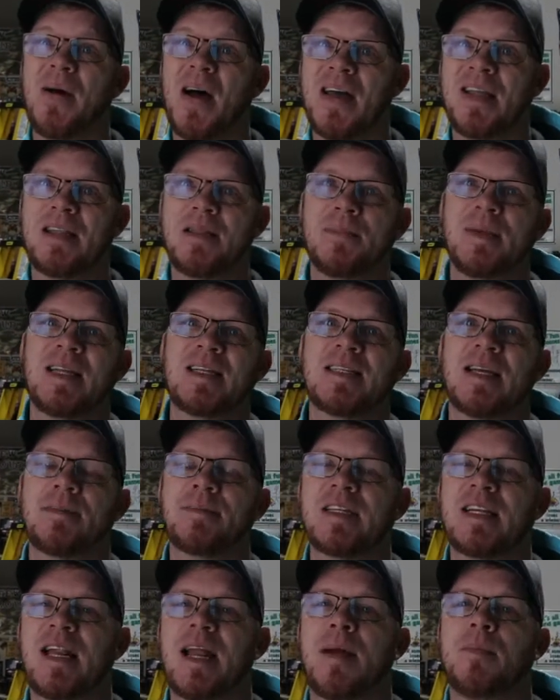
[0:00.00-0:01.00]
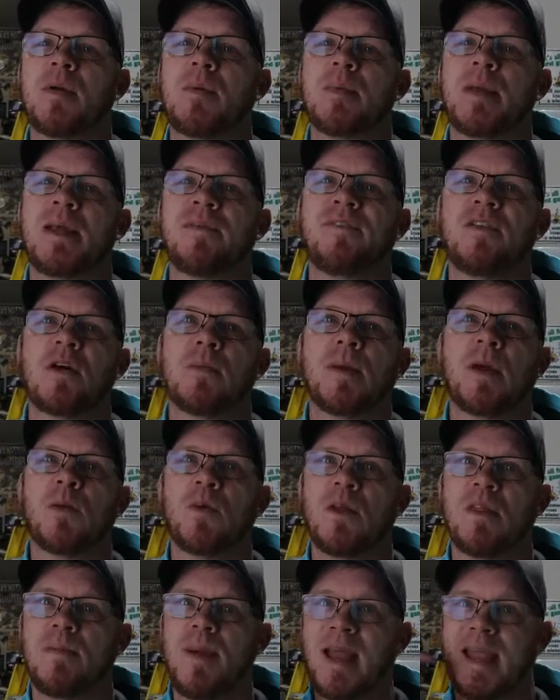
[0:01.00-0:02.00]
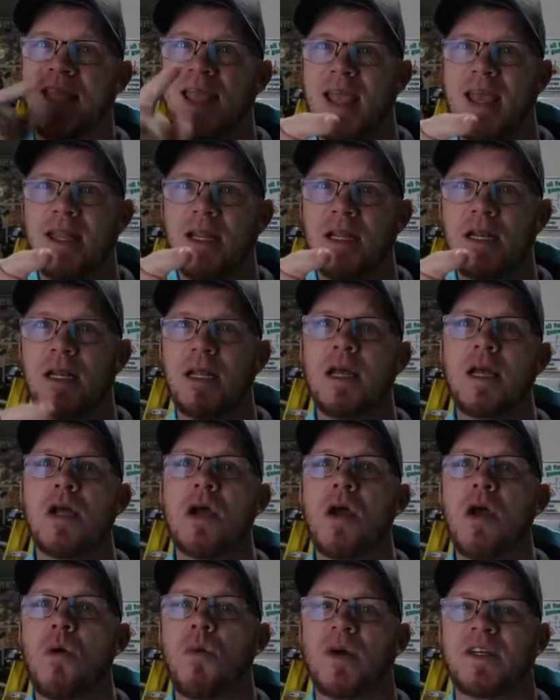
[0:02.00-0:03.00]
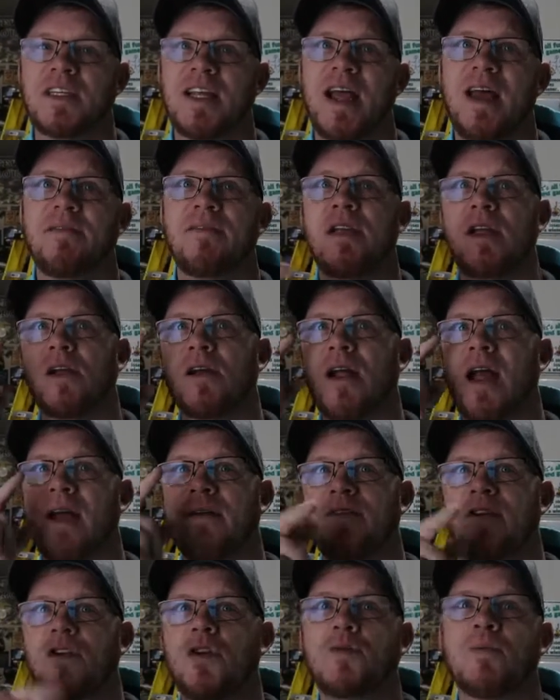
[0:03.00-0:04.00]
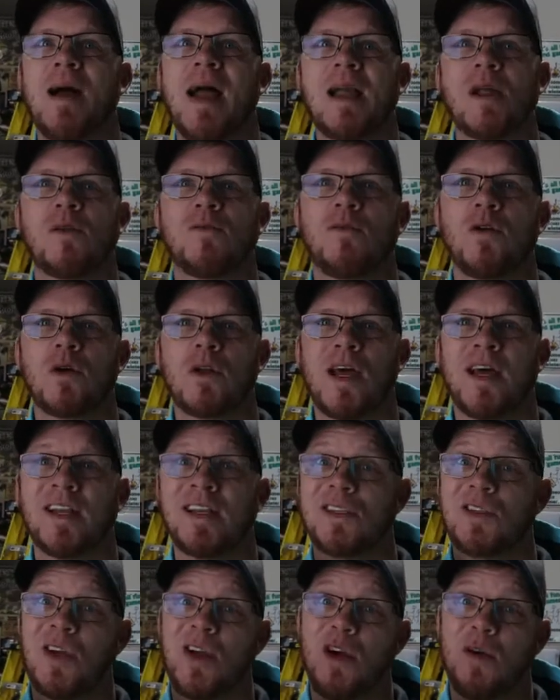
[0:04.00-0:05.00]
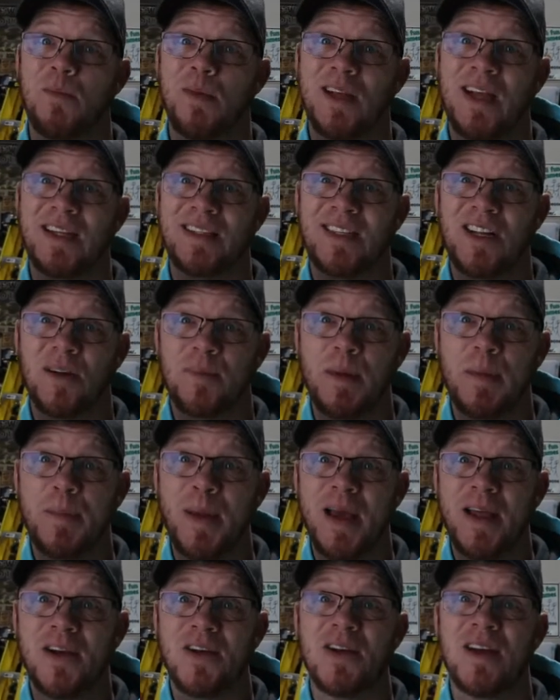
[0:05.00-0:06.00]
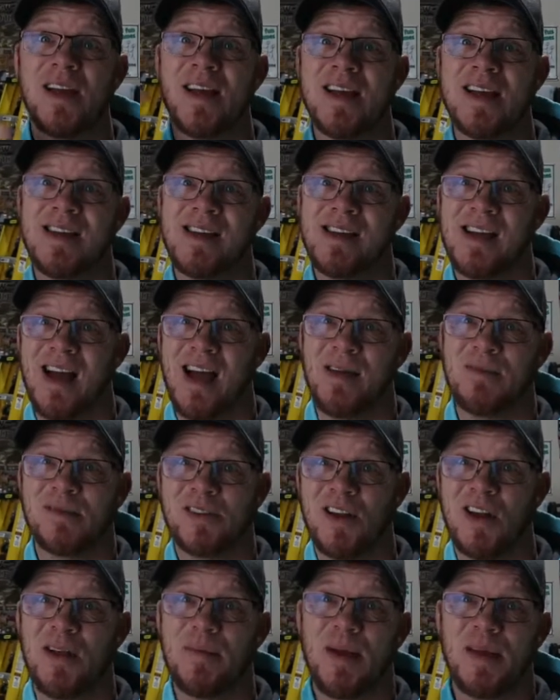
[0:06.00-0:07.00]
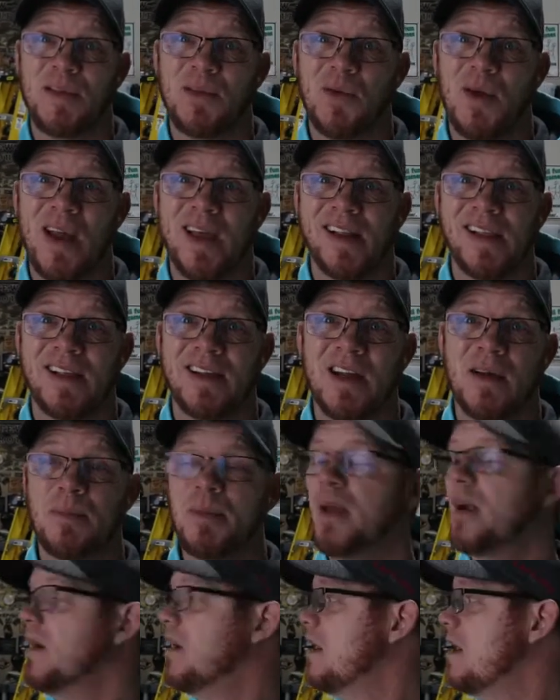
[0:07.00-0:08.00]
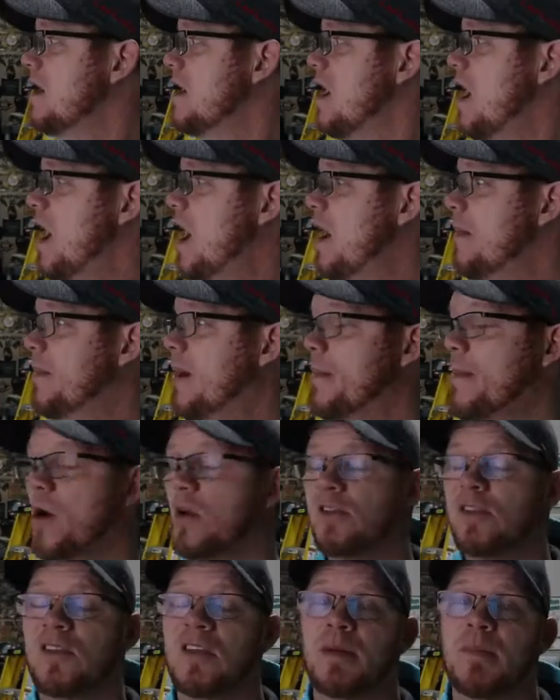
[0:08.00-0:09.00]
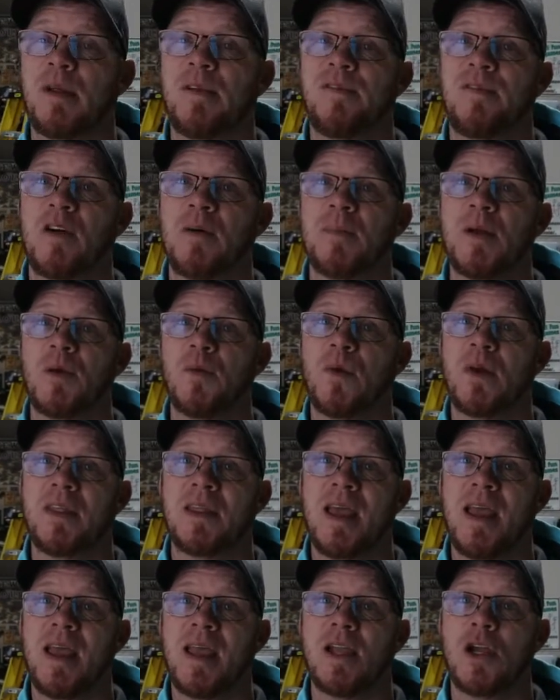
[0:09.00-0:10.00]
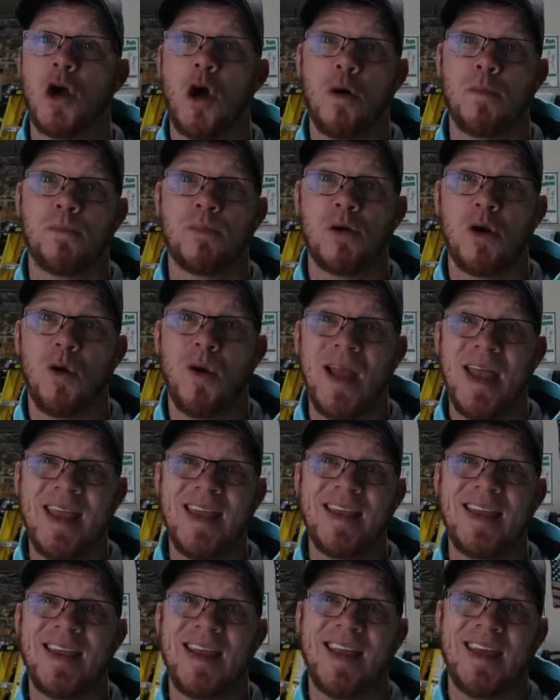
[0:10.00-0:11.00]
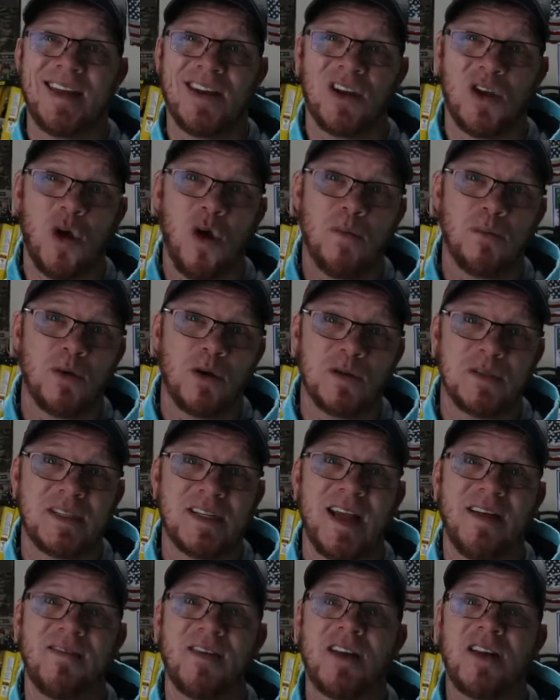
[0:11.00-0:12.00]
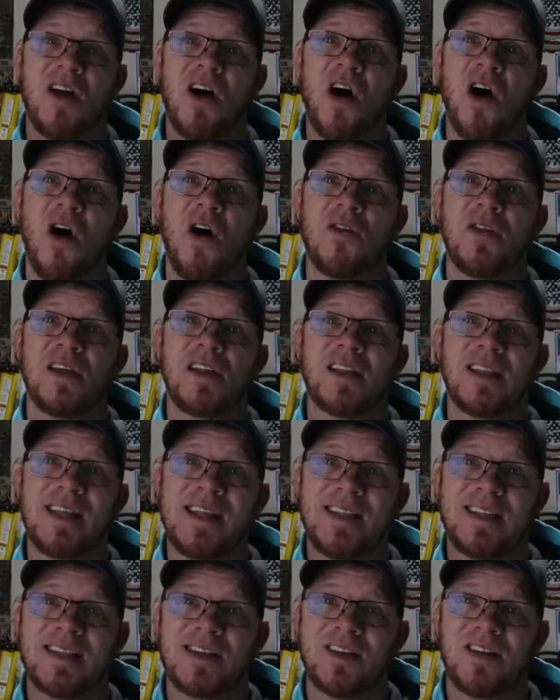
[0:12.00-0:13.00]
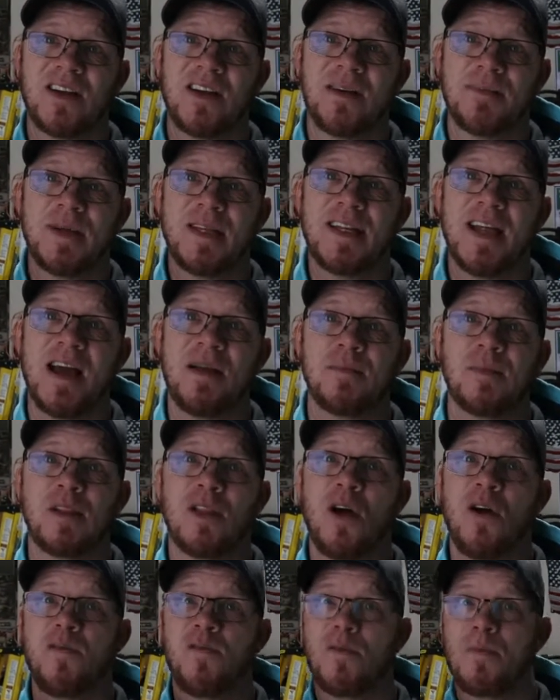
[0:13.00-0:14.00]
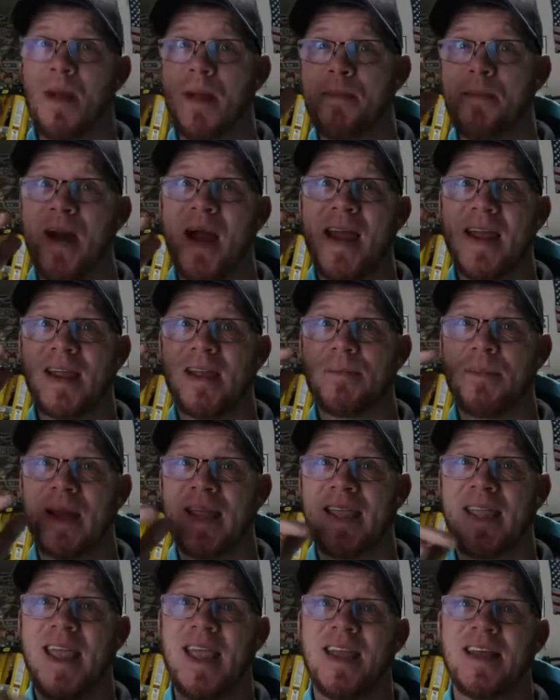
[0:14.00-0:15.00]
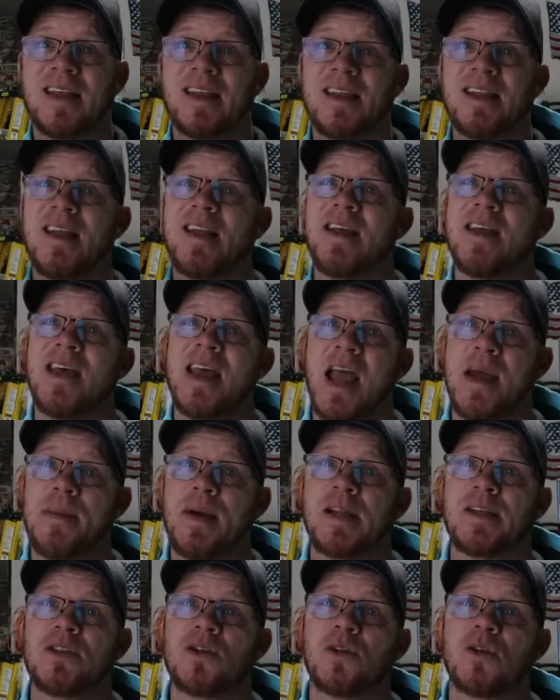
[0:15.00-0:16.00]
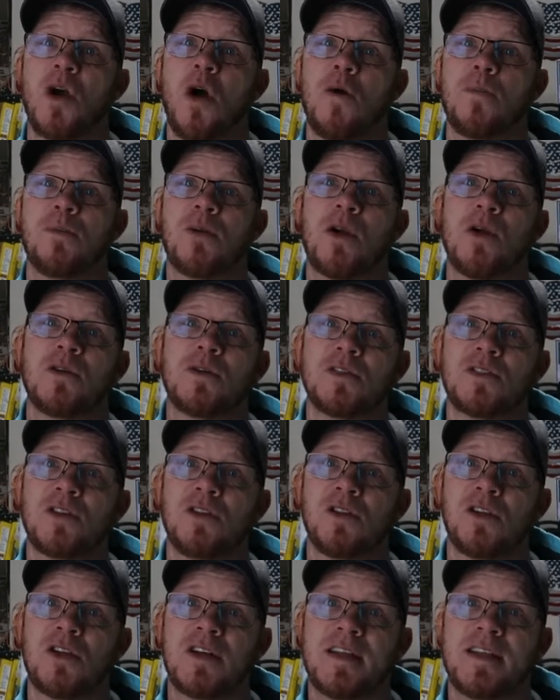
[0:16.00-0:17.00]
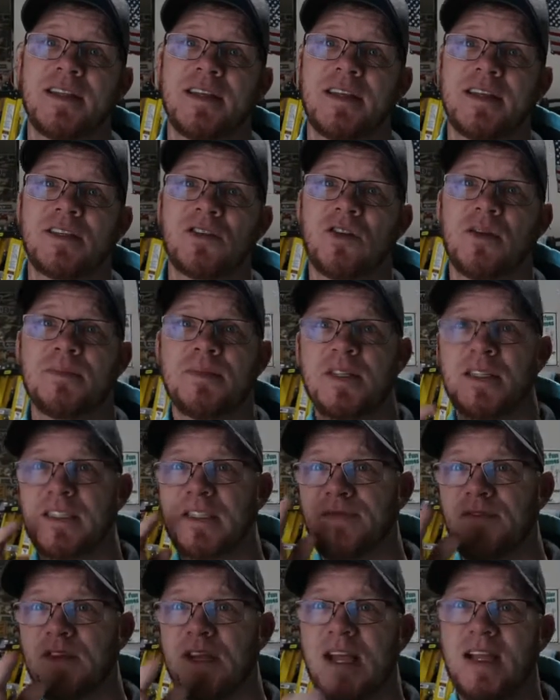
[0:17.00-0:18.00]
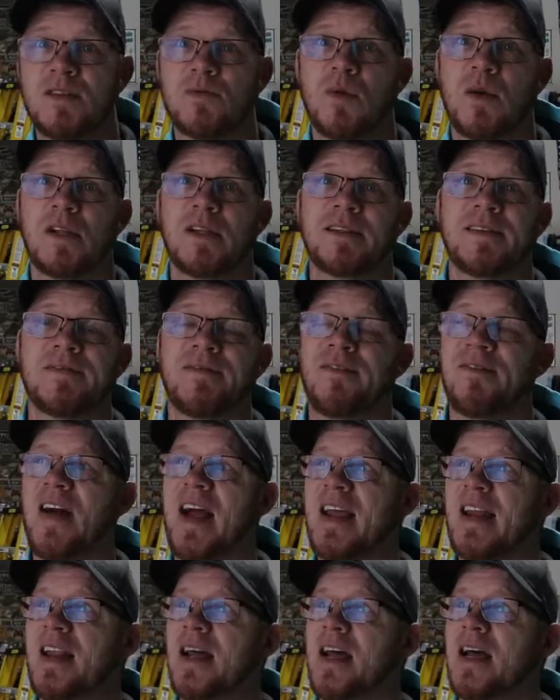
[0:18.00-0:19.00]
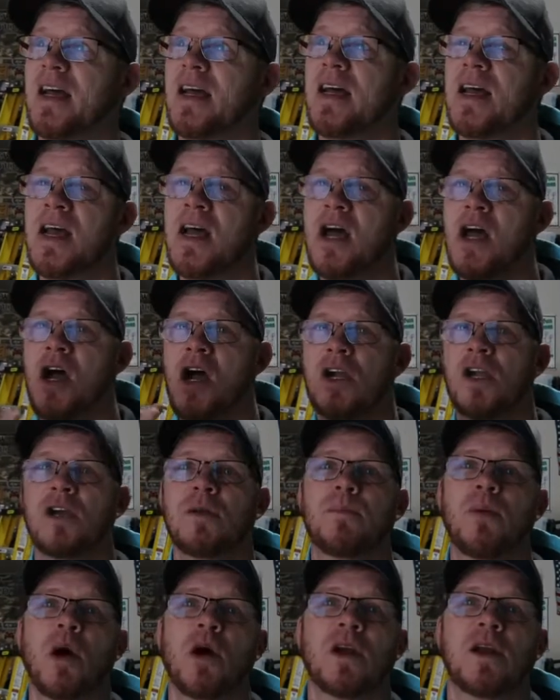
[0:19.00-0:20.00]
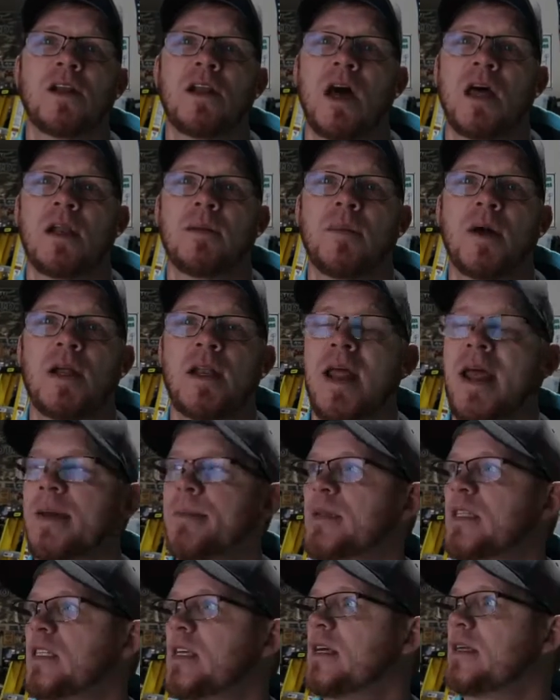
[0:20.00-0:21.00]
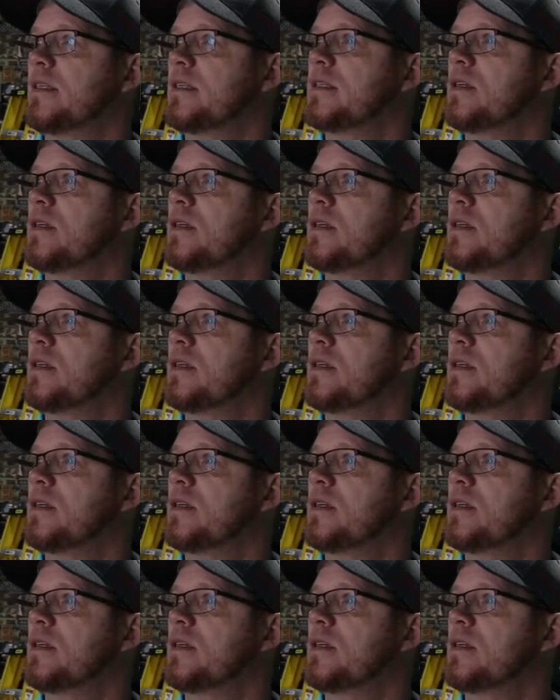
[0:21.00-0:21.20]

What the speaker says: But in the meantime, today I'm going to be filming with my Canon, which I have here. I have a new microphone on it, so I hope you guys hear me better. I'm sorry about the rattling up there. I'm also going to be filming with a GoPro 8 and a GoPro 7. All the links are going to be down below for my mic, my Canon, and my two GoPros. So look in the descriptions if you guys want to find a good bargain on them on Amazon.